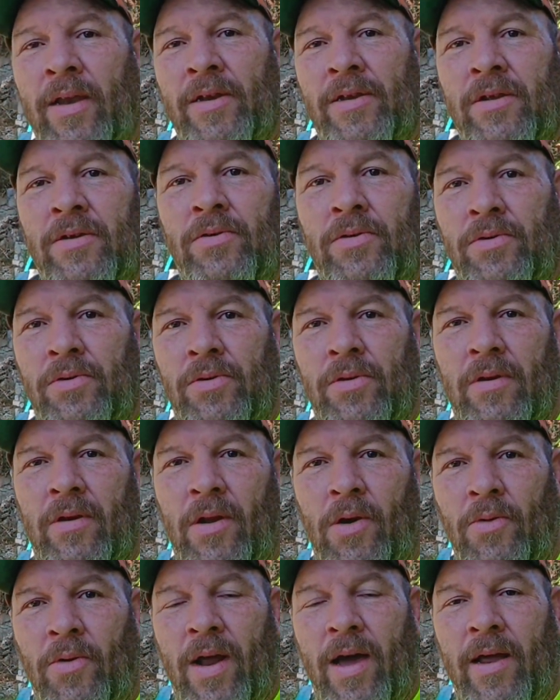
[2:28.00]
into
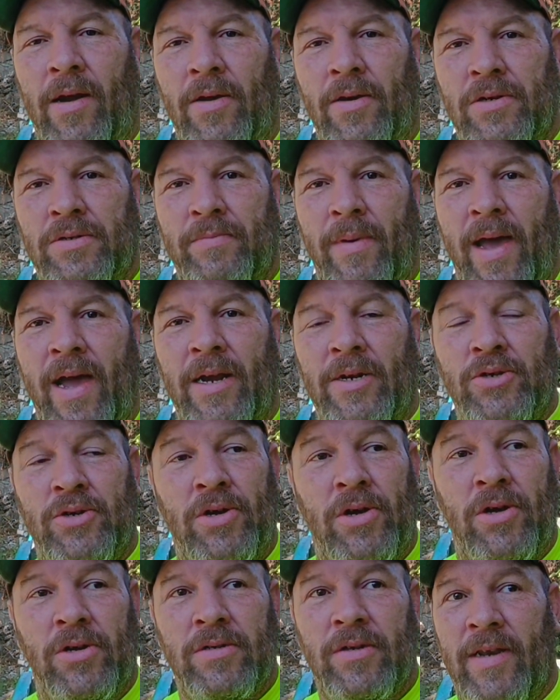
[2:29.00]
lowriders, bag
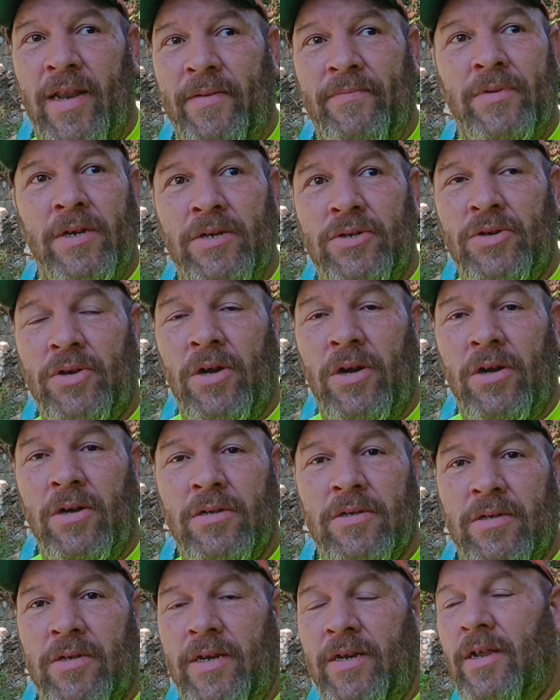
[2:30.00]
trucks, lifted
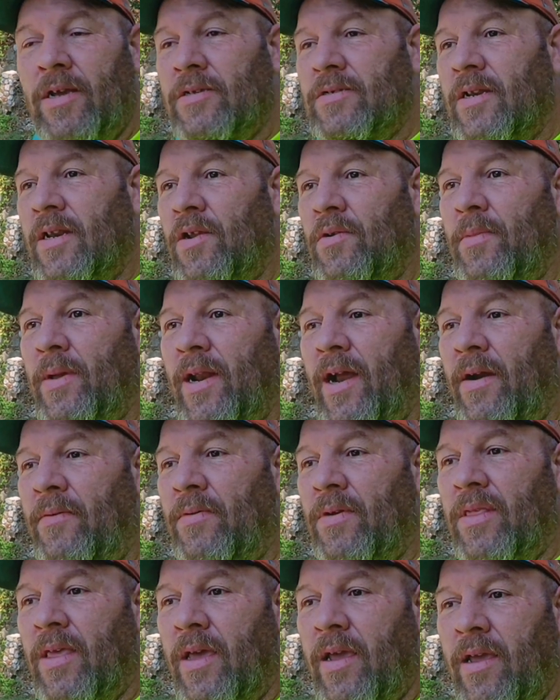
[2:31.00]
trucks, he does a little bit of
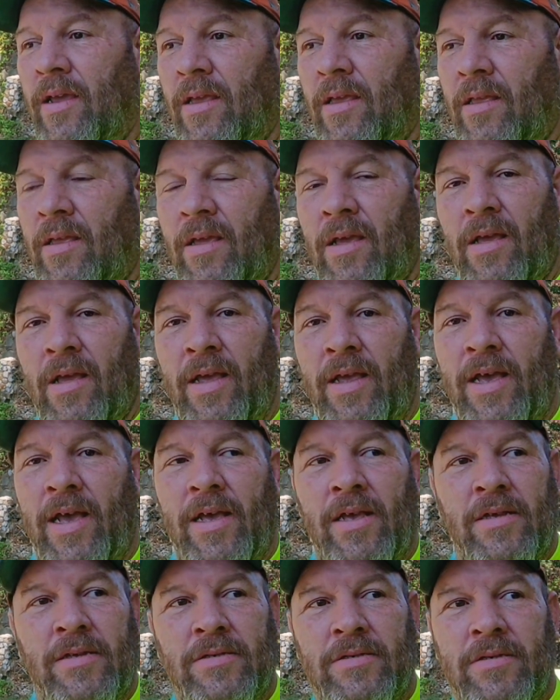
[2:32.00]
everything. He
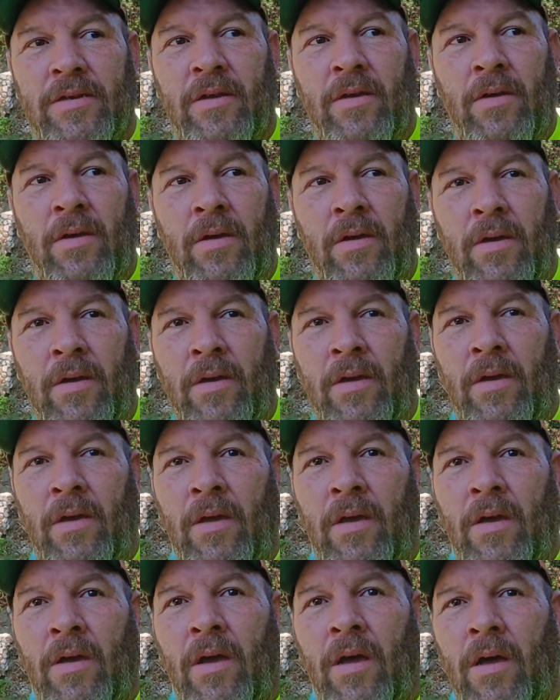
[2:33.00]
has
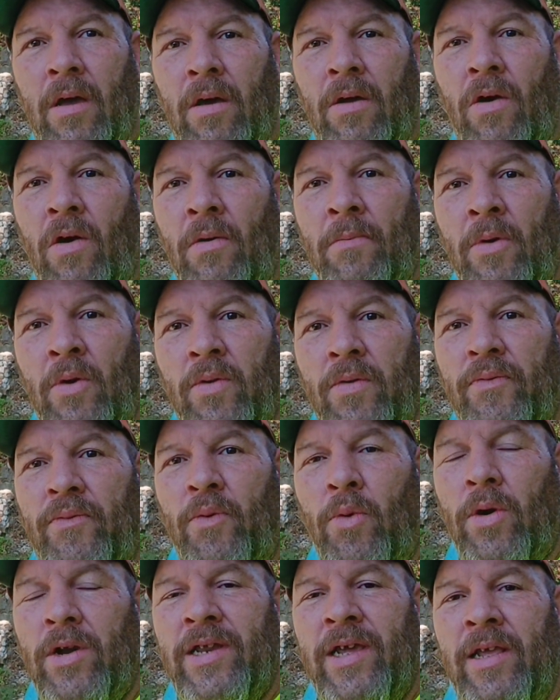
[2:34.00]
almost
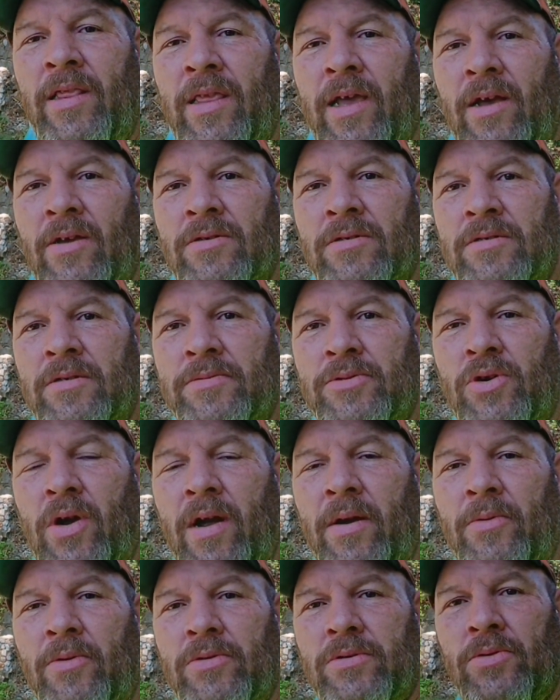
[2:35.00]
14,000
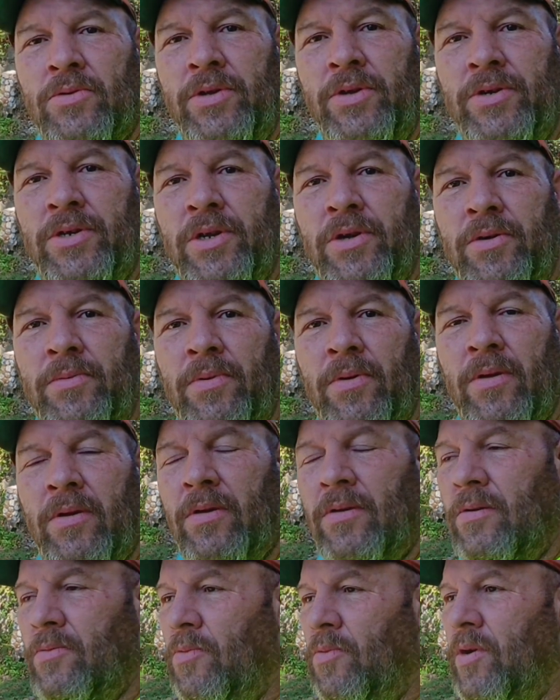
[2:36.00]
subscribers on YouTube,
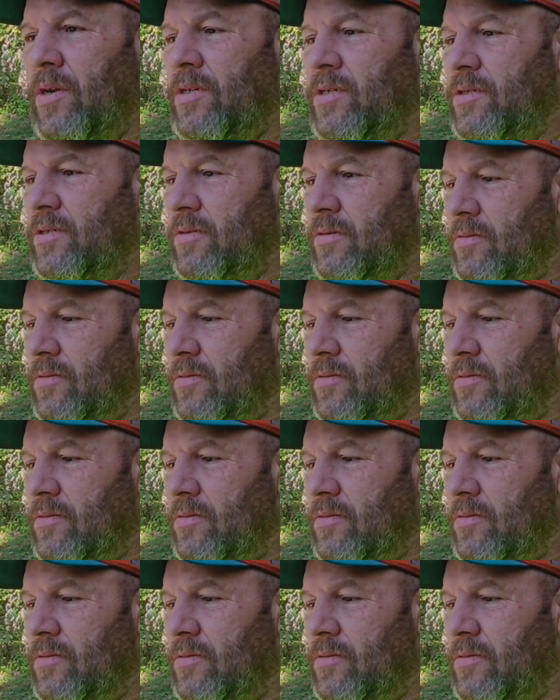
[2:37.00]
which